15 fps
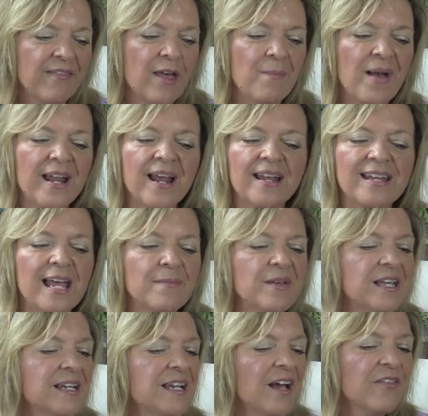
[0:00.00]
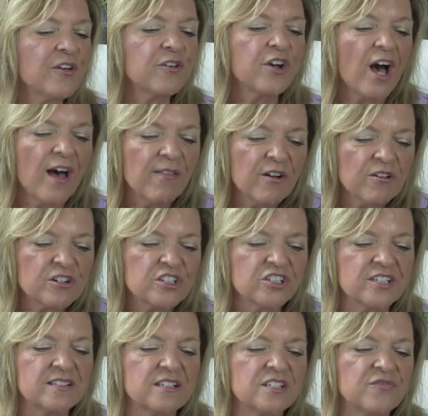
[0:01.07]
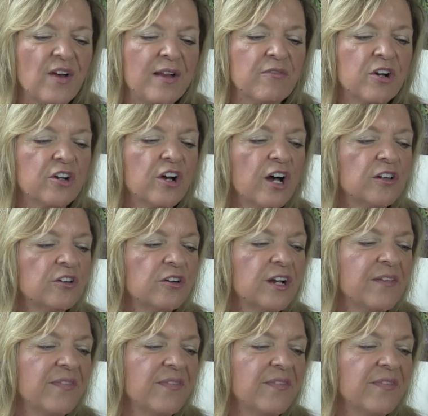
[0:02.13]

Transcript: They may not name any other colors, just his favorite color,